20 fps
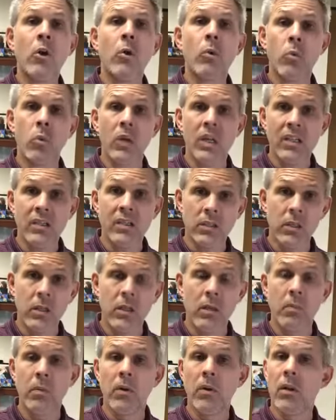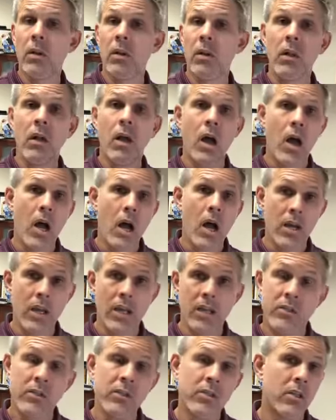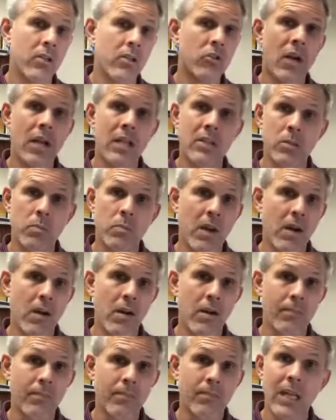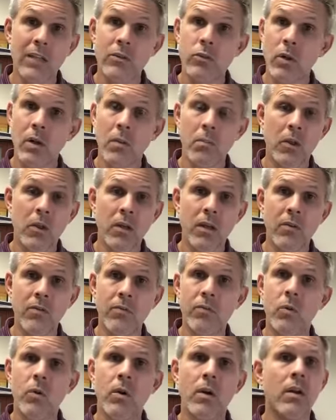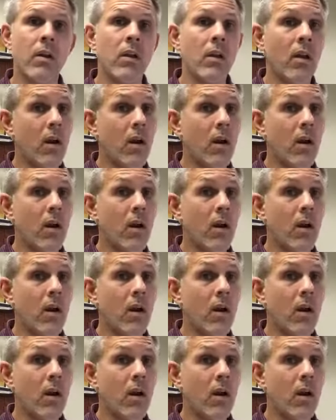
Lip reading: reasonable, honest, transparent. That's what I'm looking for.